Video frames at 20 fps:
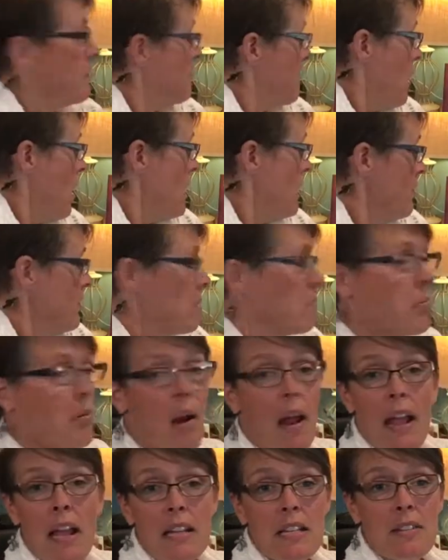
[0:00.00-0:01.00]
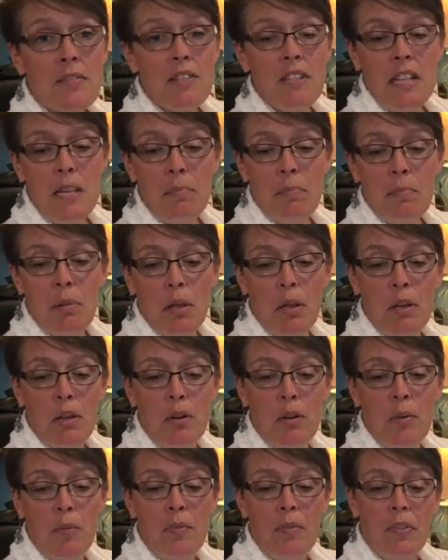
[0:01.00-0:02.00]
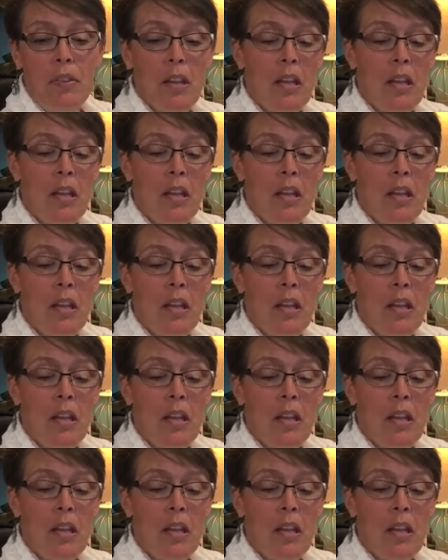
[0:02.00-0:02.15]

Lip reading: part of the brand of Deep Blue,